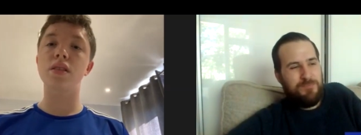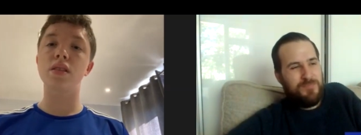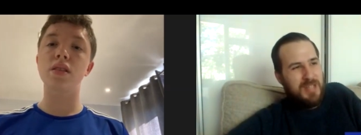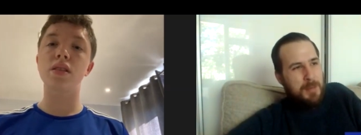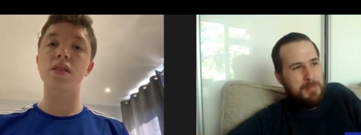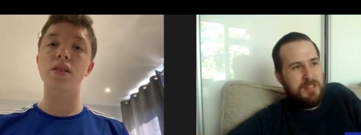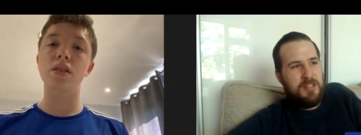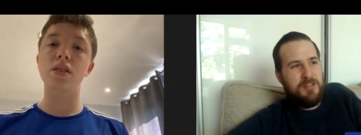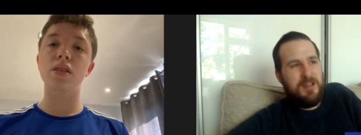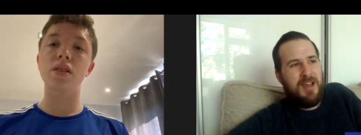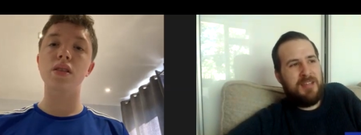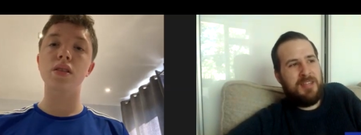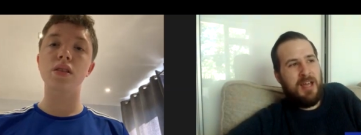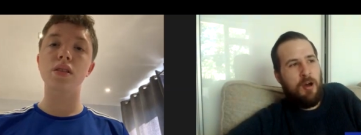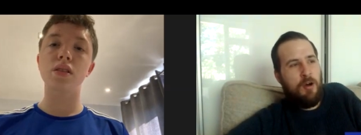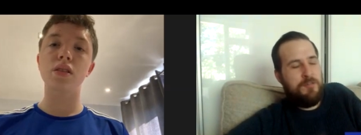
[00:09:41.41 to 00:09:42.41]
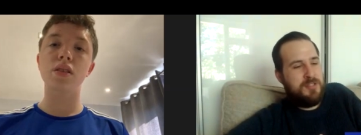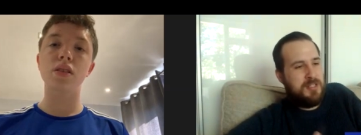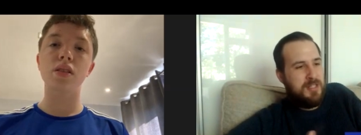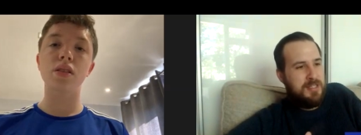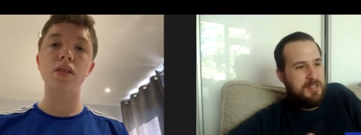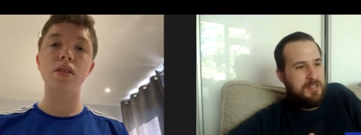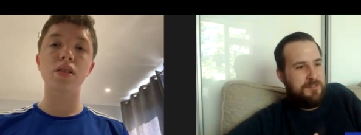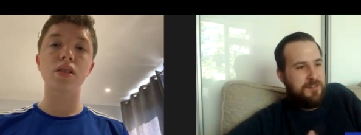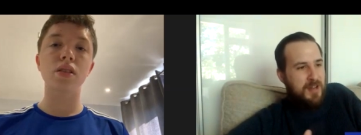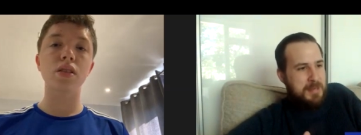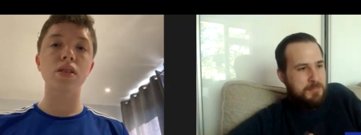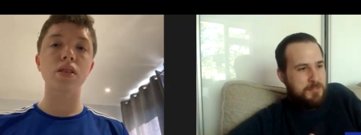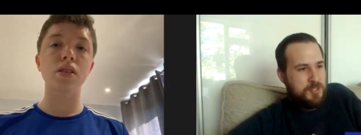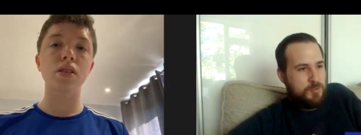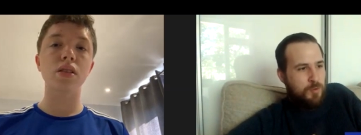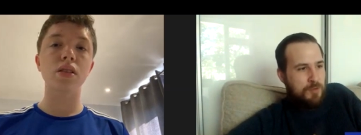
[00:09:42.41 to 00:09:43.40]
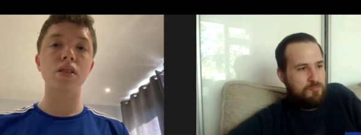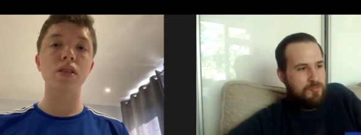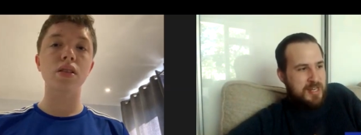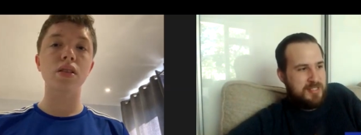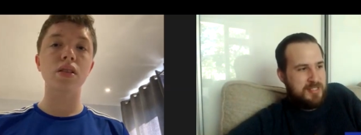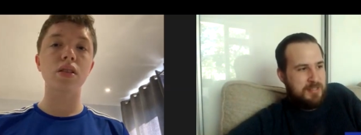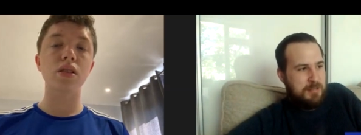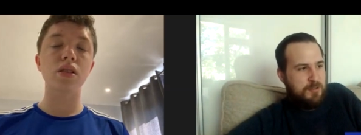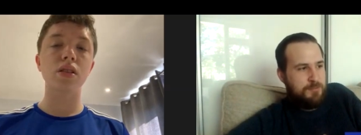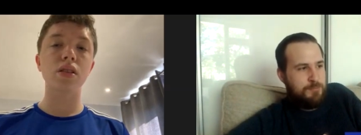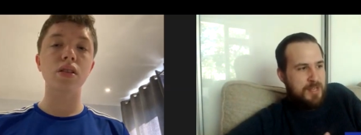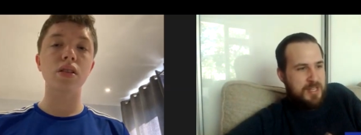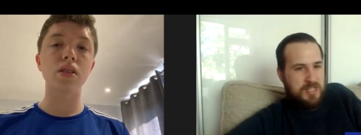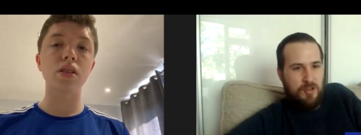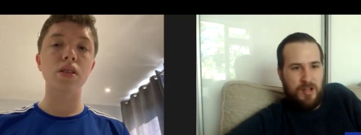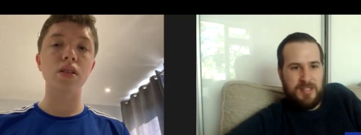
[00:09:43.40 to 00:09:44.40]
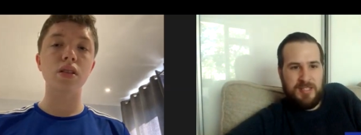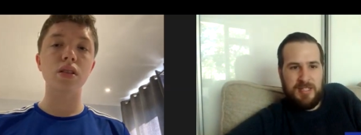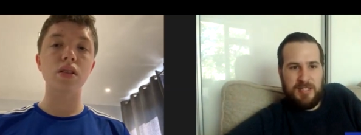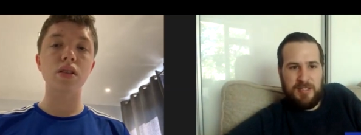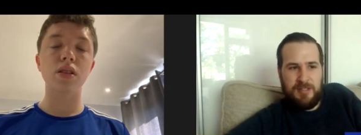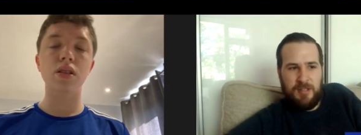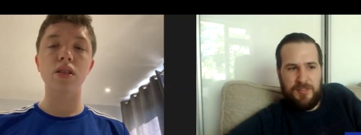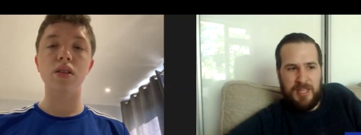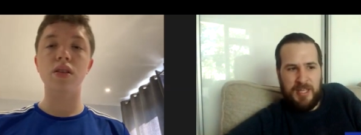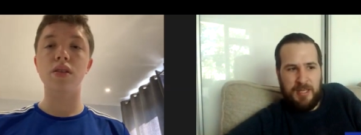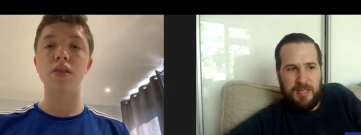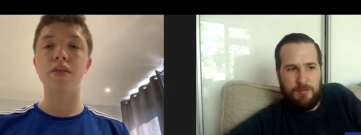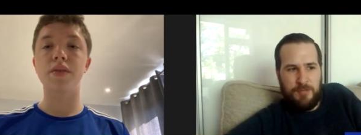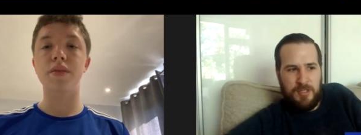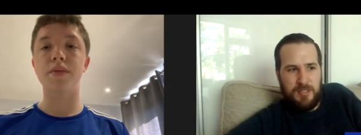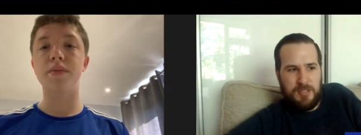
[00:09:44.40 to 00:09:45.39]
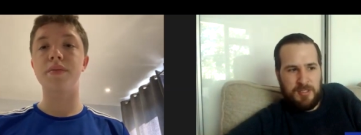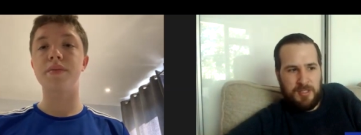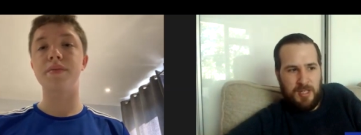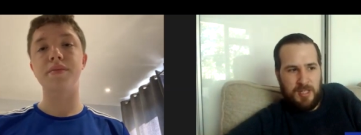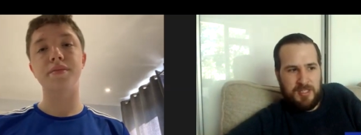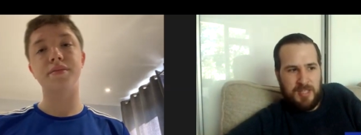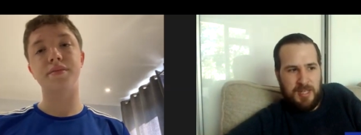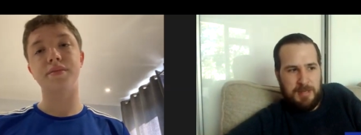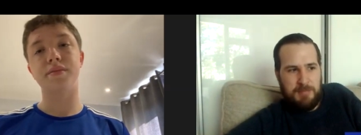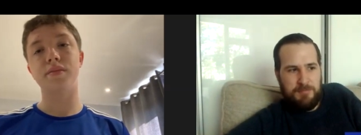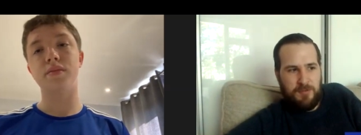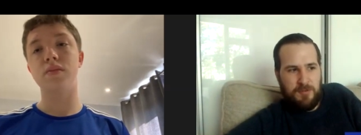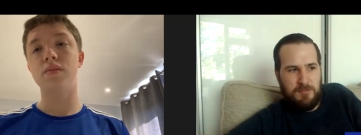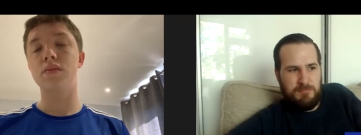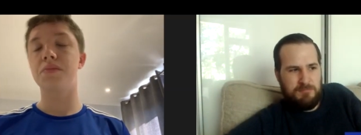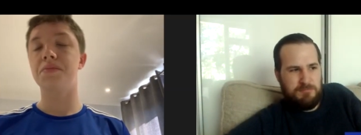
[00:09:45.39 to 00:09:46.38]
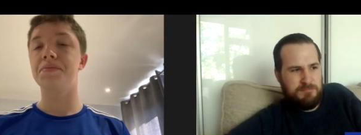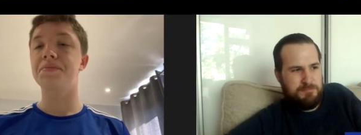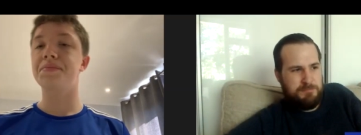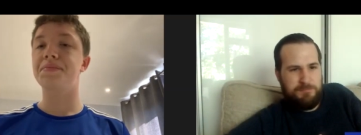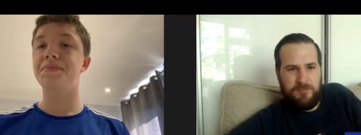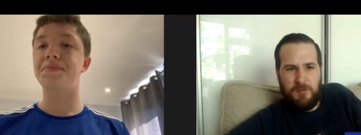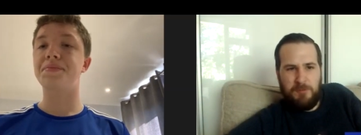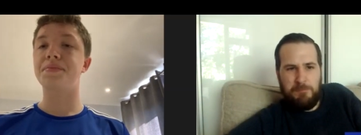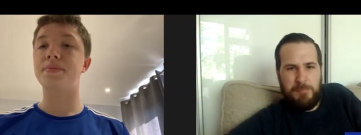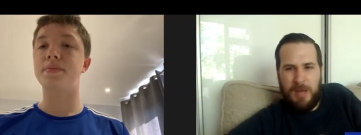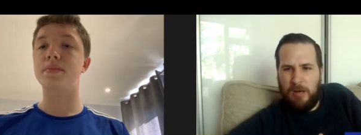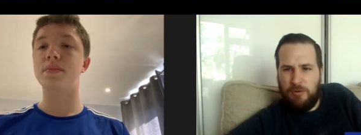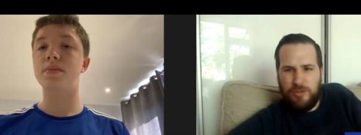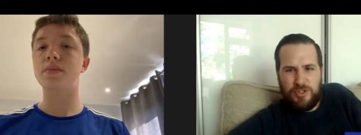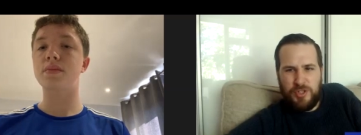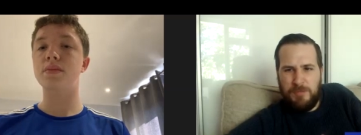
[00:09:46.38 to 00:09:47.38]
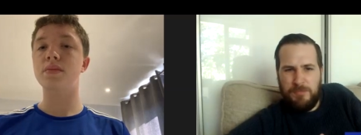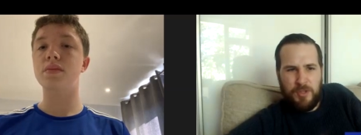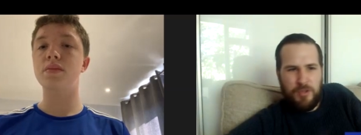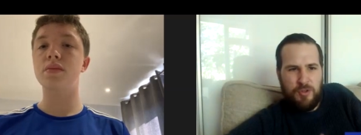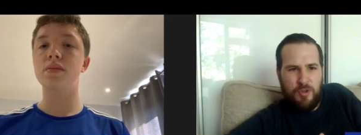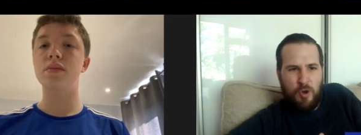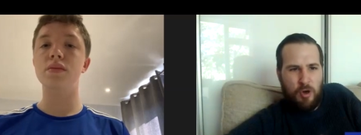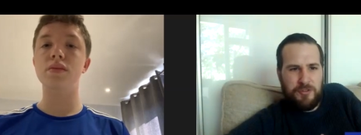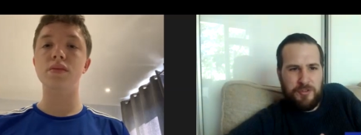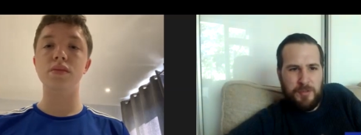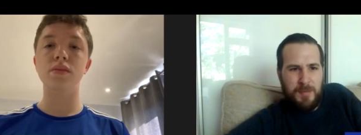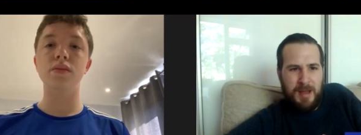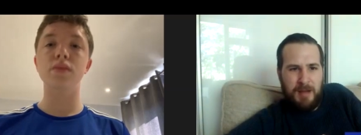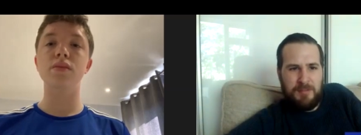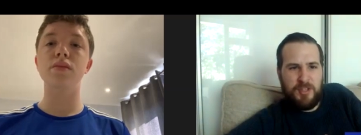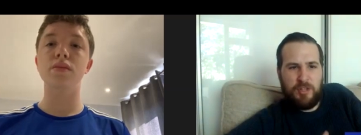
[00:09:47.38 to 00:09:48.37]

Speaker 1: I mean, you had that obviously the famous one recently with Man United, and I think it was a team from from Belgium that knocked them out in the